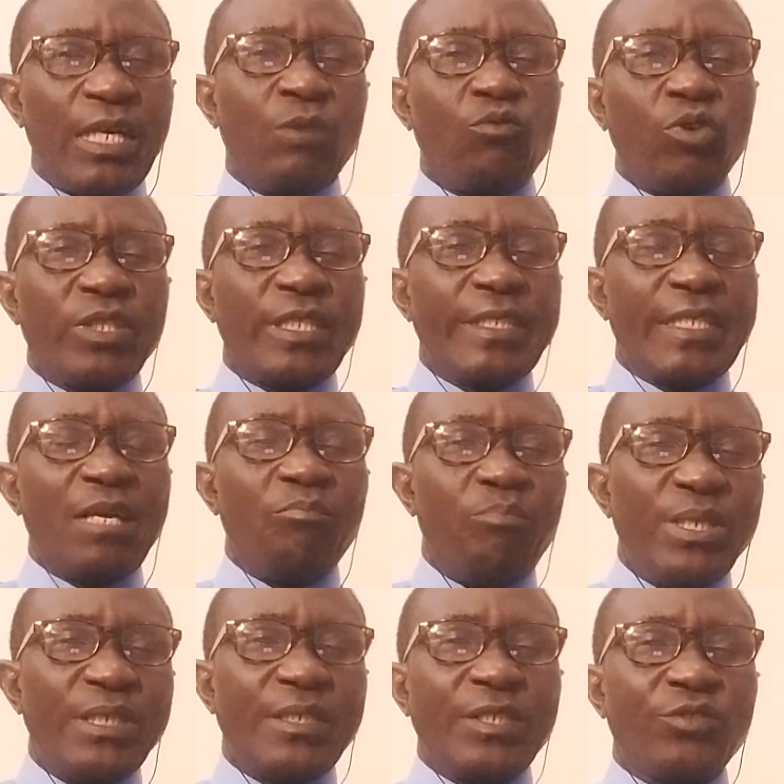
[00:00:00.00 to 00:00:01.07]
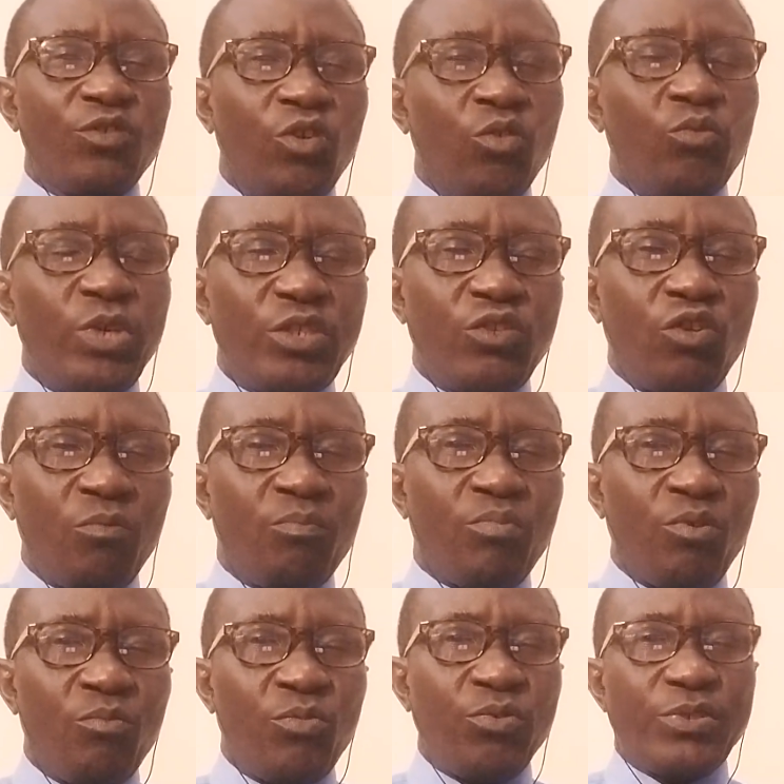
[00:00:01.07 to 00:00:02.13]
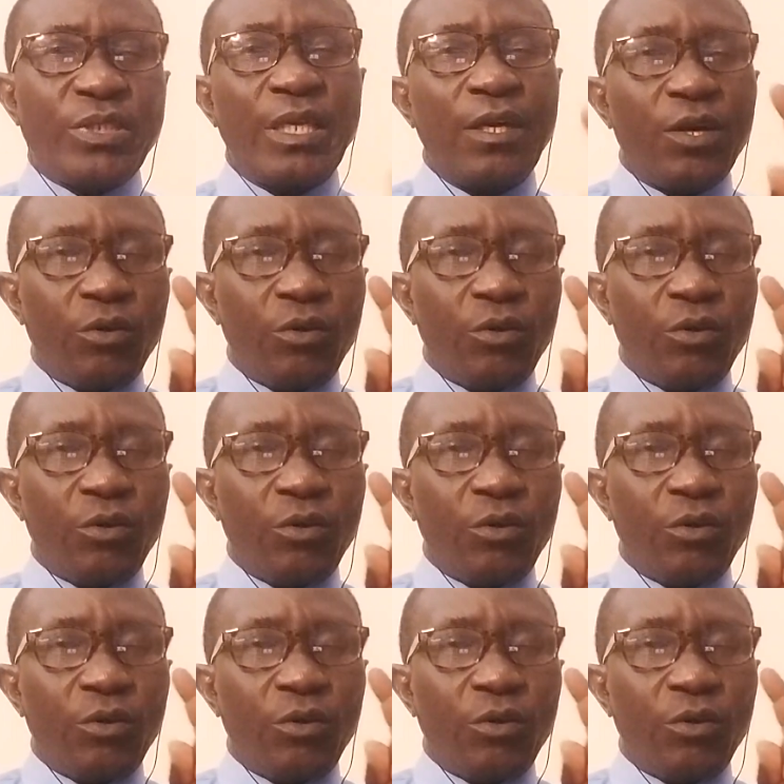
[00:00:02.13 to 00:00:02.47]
And what is the basis on which God promotes?